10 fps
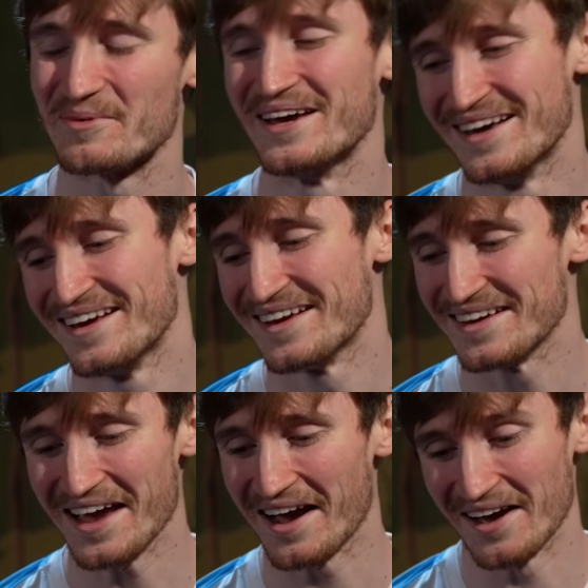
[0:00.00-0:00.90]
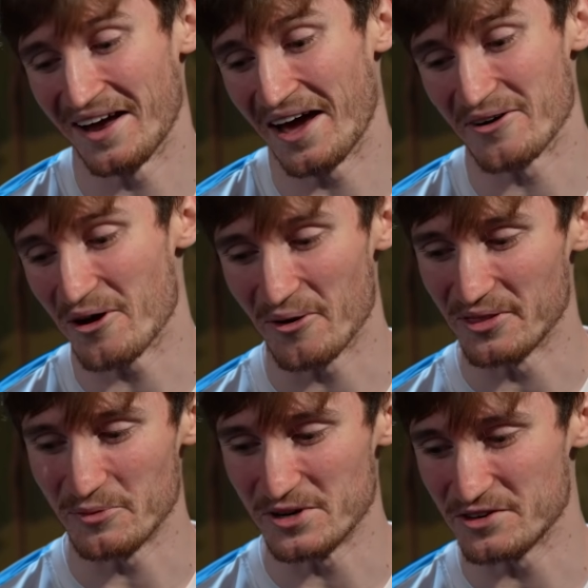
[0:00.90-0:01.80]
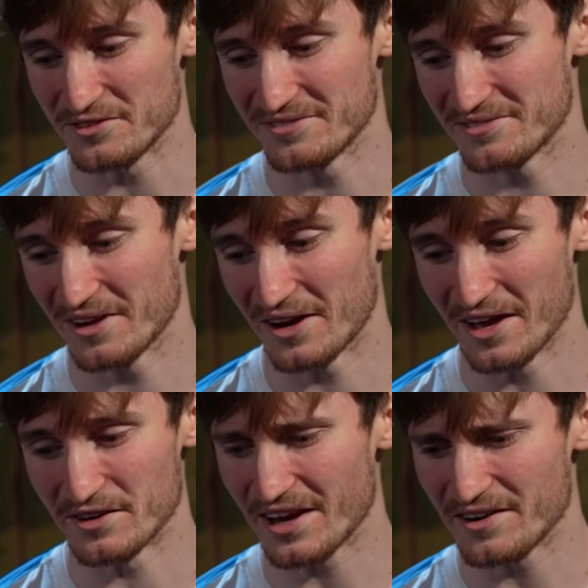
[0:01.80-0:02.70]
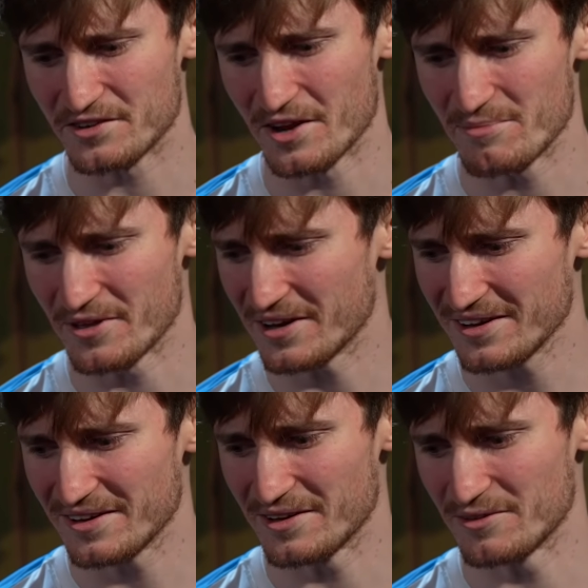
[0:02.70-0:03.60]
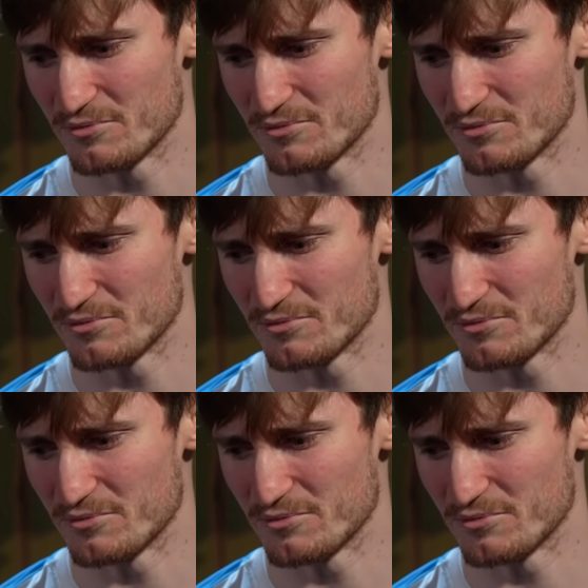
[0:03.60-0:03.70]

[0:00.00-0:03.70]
But yeah, I don't know. And then we just, again, kind of same thing.